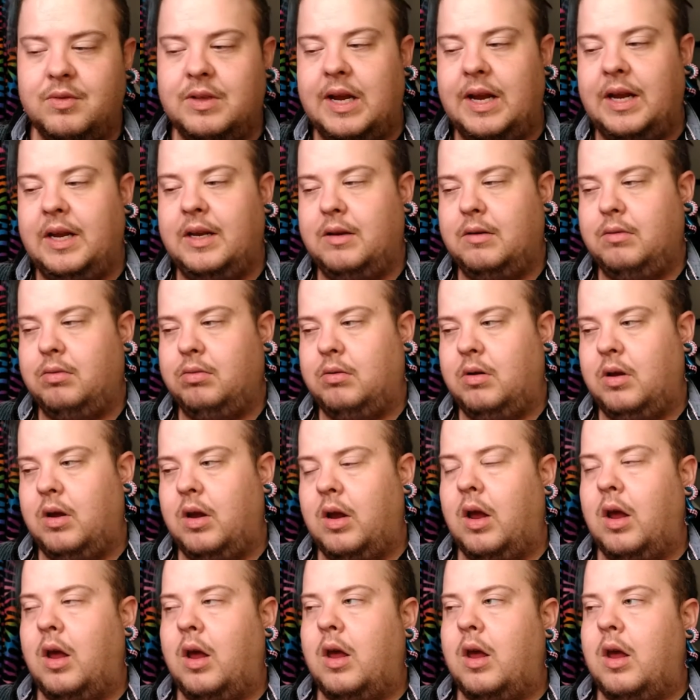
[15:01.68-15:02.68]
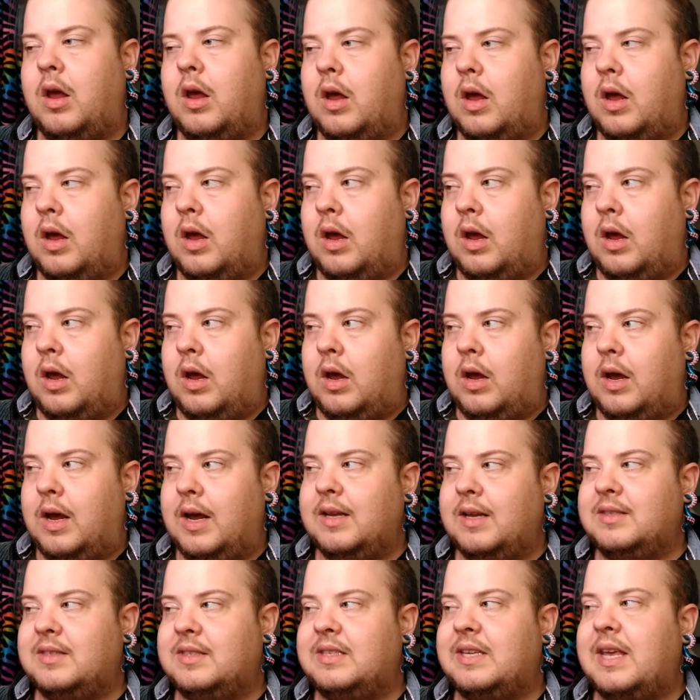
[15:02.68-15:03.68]
like,
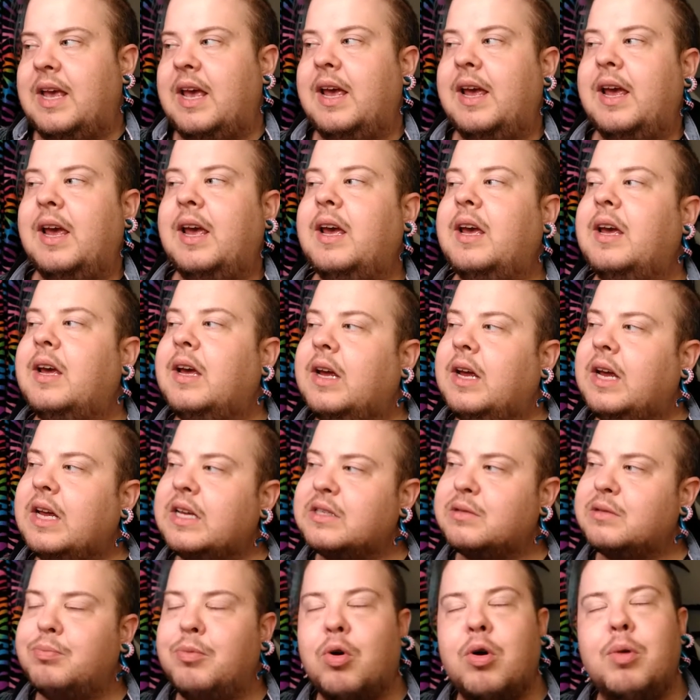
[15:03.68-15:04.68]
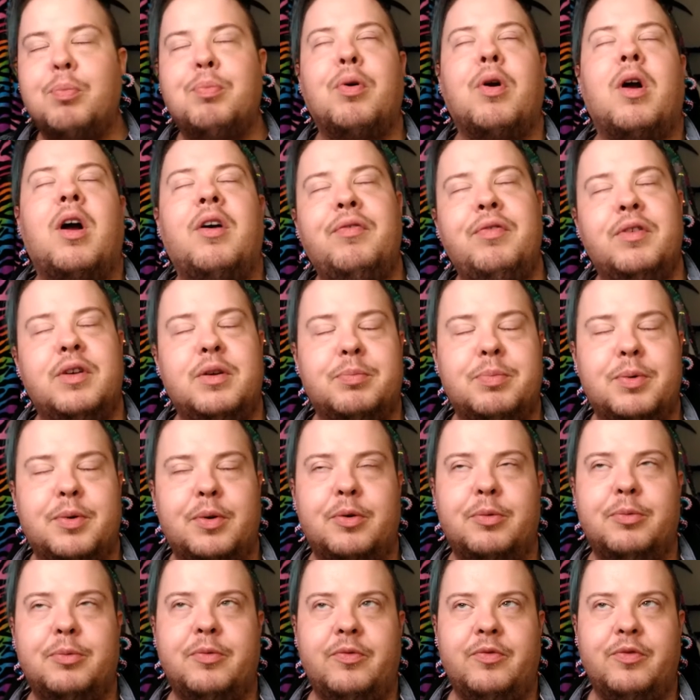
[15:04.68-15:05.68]
it's more
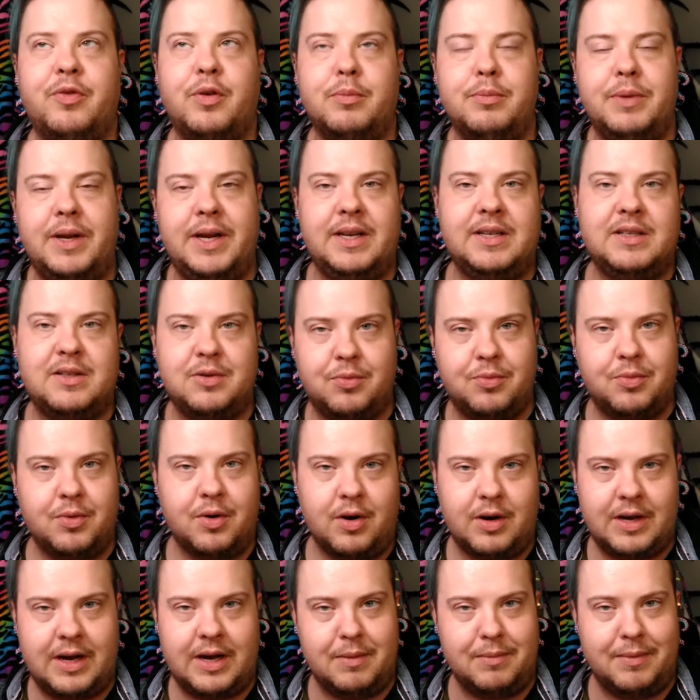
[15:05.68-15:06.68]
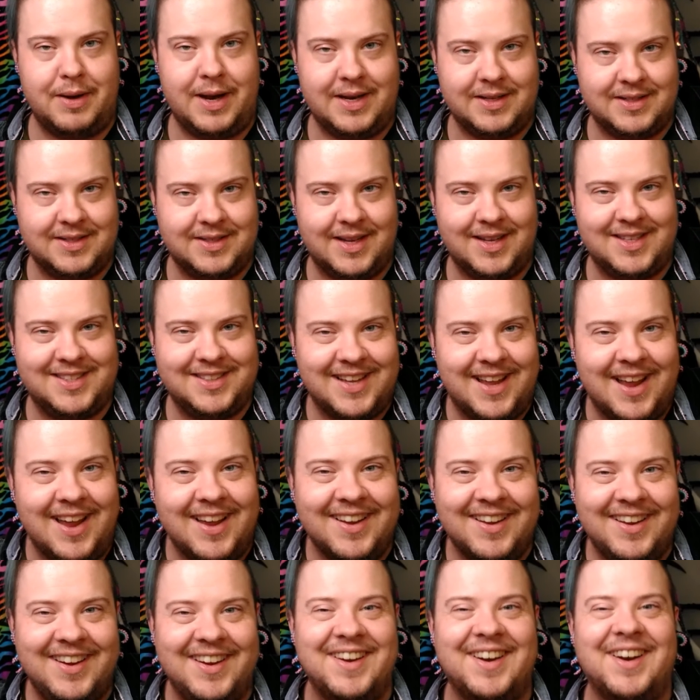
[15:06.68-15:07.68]
profitable for me to work at Macy's,
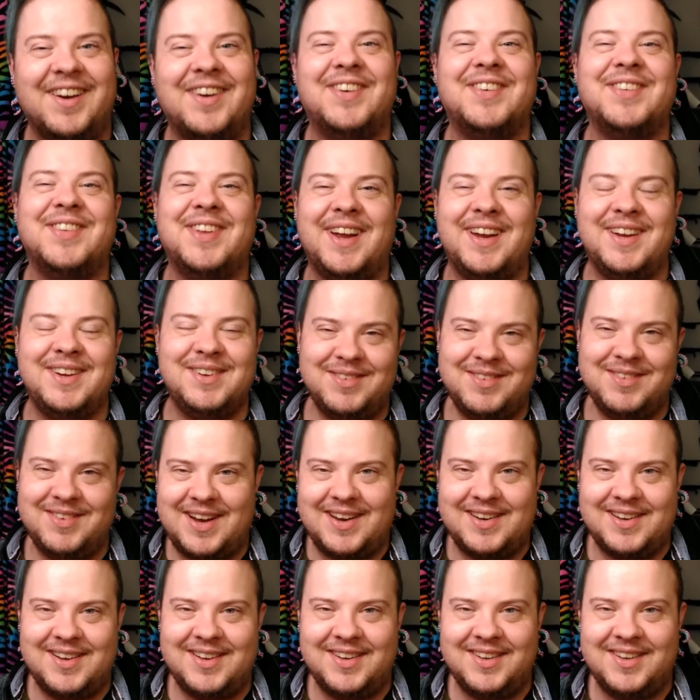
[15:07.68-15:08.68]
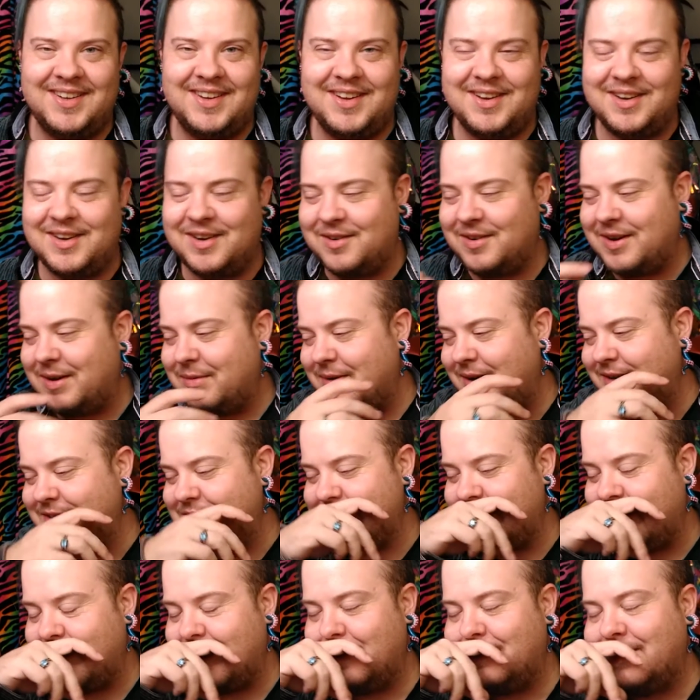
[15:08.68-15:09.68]
you know, like, at, you know, at
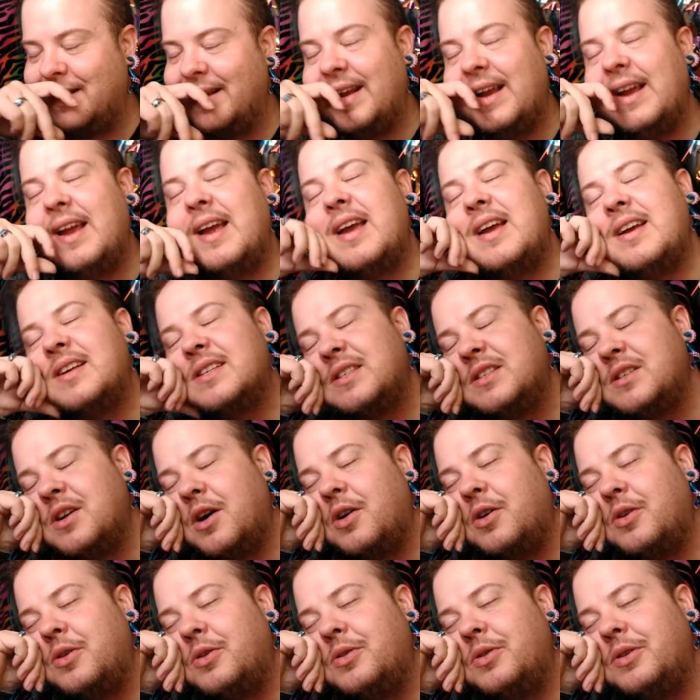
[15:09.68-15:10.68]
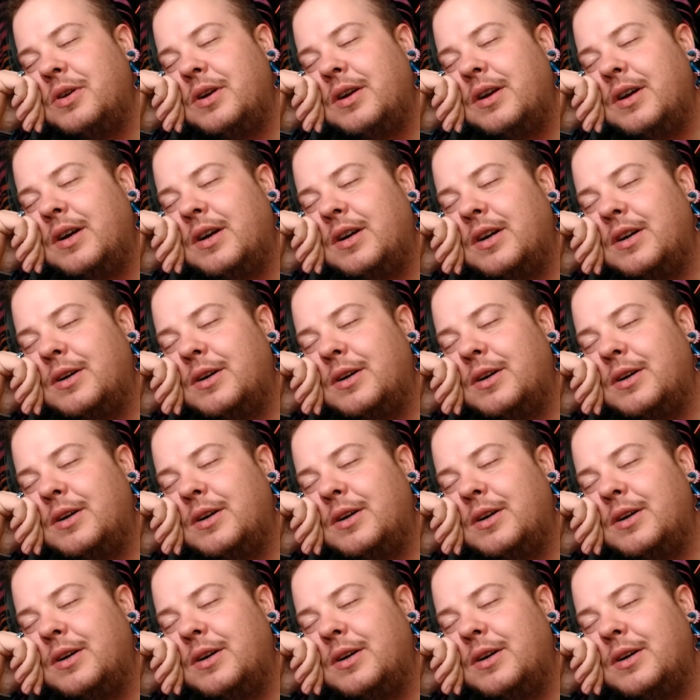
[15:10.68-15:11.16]
my job. So,